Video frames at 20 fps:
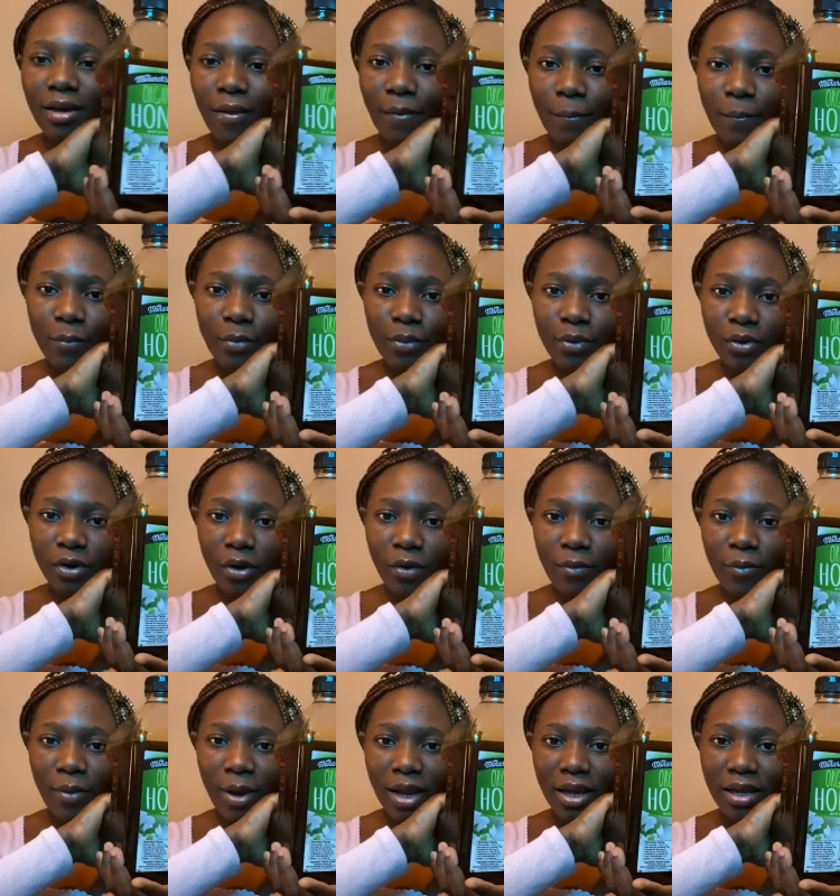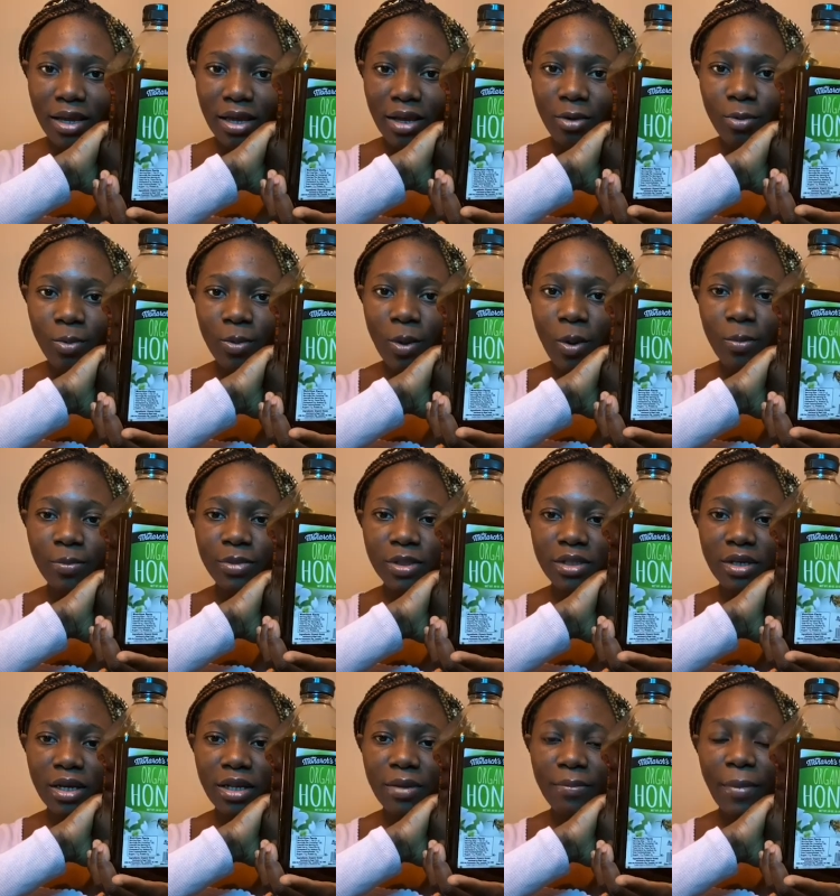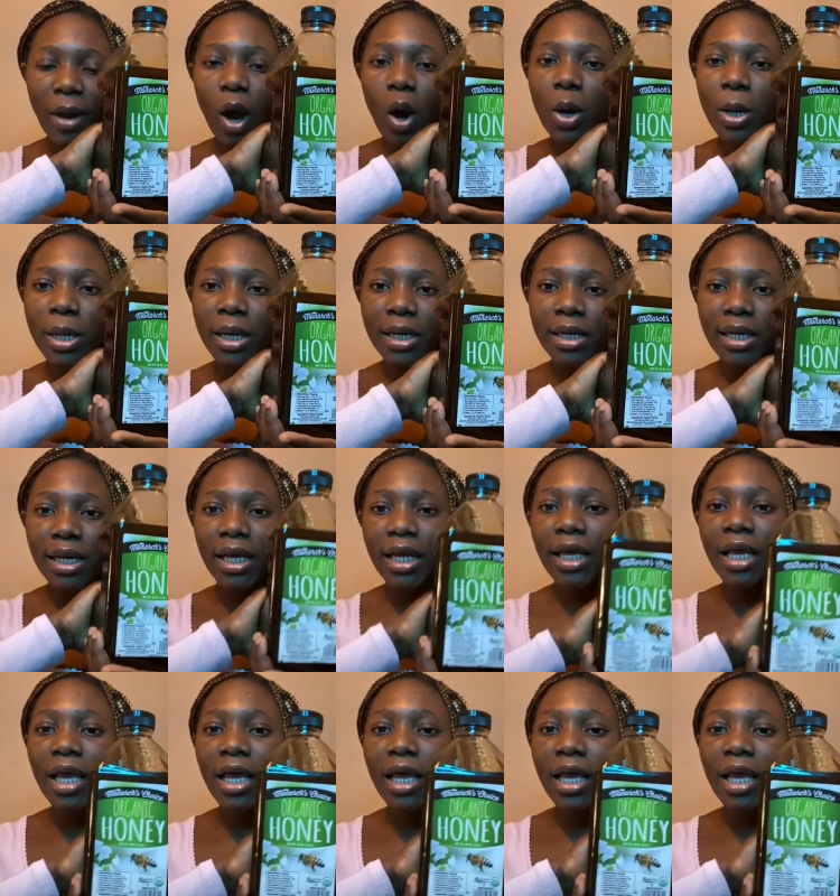product right here. We're gonna be talking about honey.